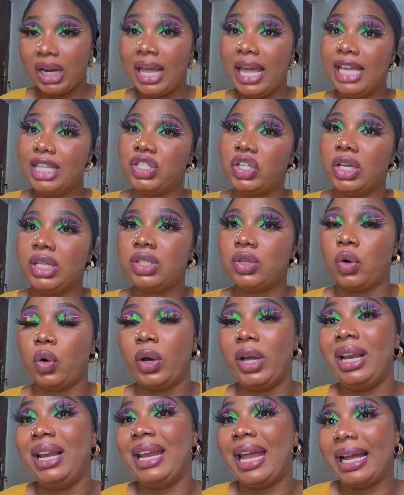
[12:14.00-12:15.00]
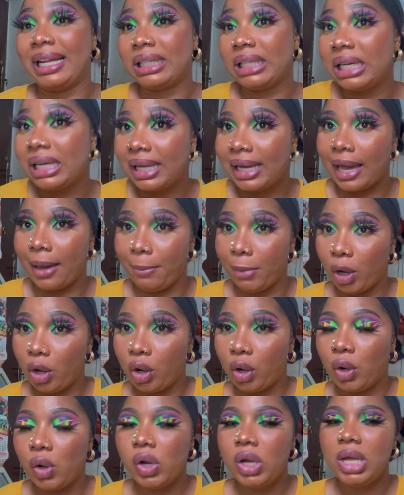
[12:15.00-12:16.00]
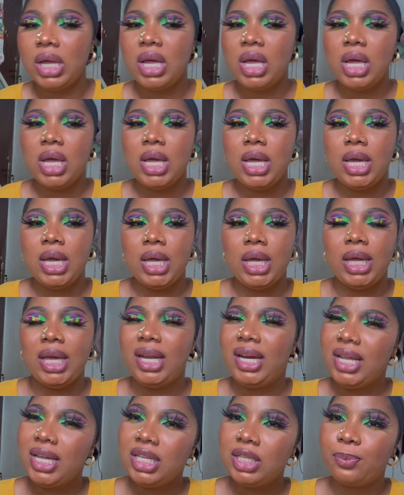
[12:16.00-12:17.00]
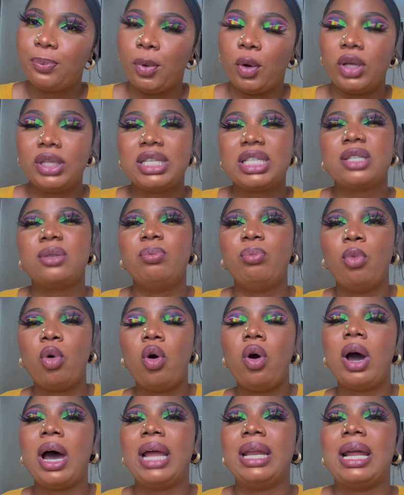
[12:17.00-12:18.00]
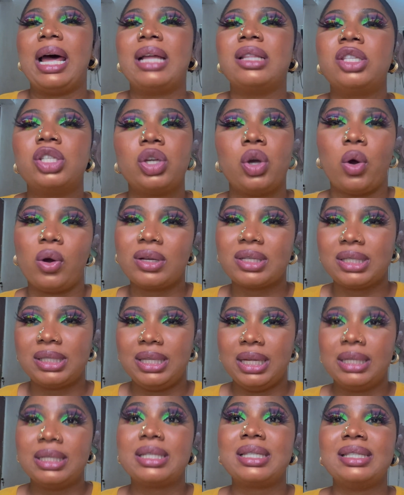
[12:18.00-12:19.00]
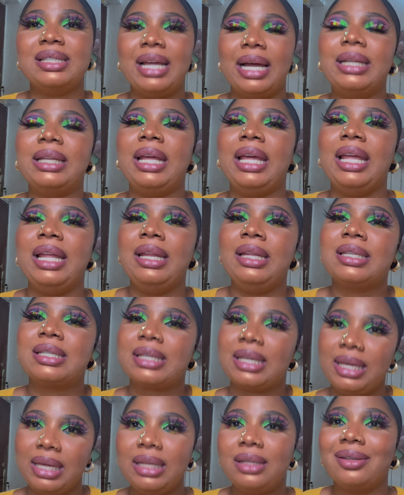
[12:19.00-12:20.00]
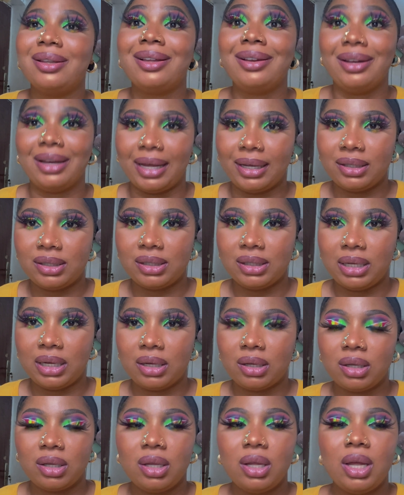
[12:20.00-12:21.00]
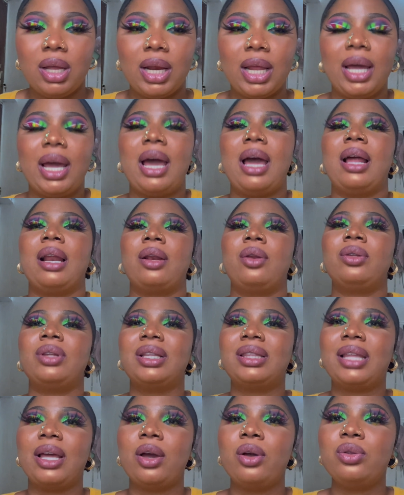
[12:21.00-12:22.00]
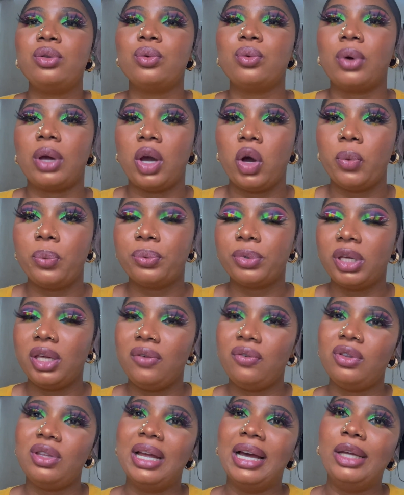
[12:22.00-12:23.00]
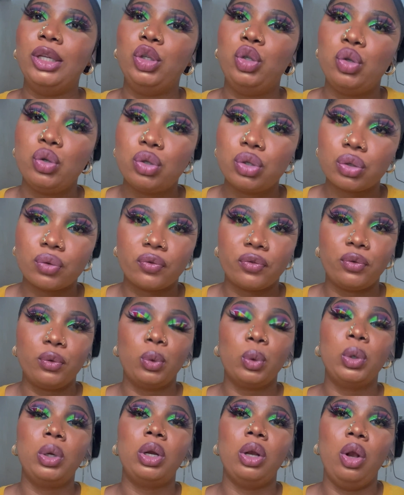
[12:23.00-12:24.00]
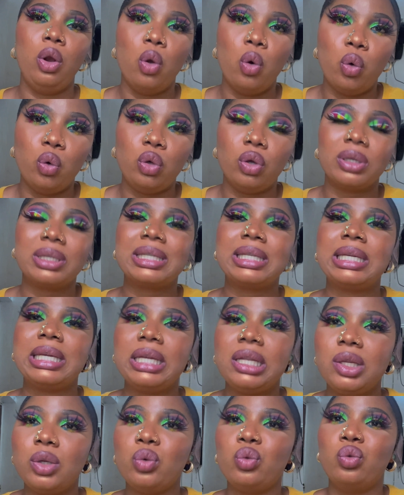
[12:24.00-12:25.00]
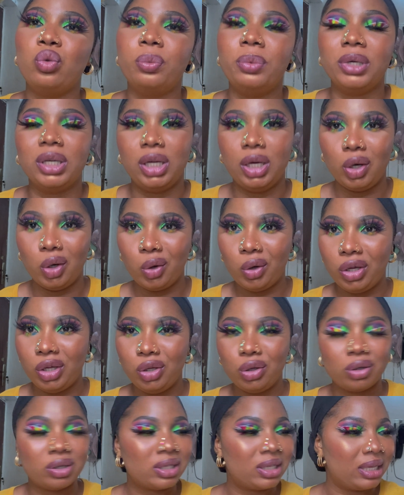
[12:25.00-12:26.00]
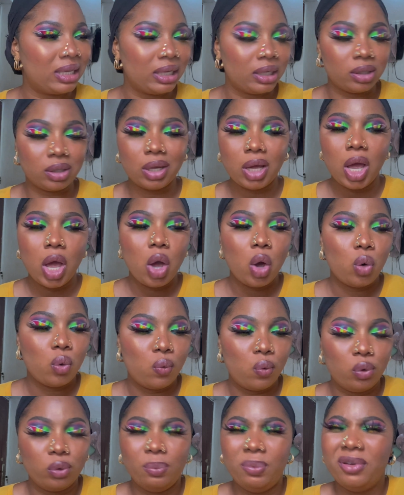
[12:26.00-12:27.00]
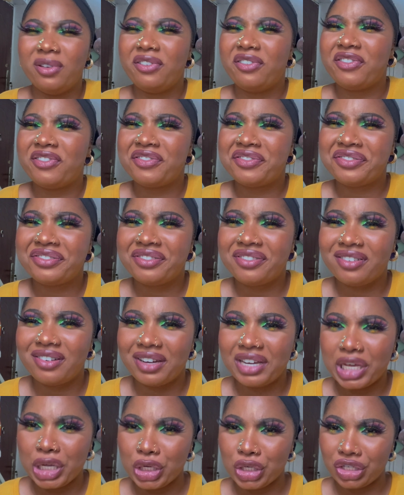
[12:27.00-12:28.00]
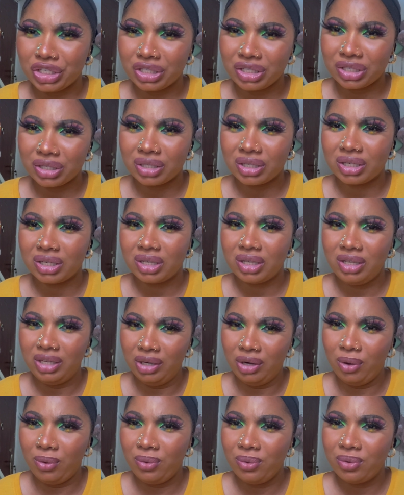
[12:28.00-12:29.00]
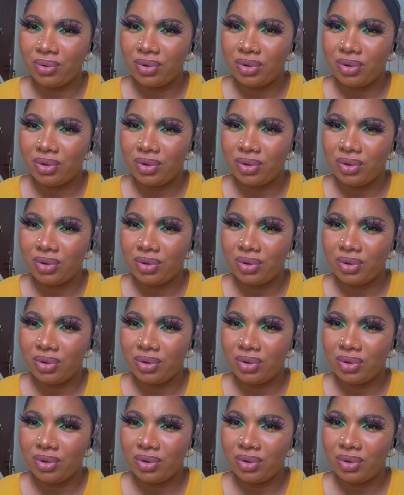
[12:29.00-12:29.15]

agent or a lightning chemical it is, but it is more an antioxidant than a skin lightener. But glutathione will help give you that youthful glow. Your skin will be glowing, your skin will be fresh, you know.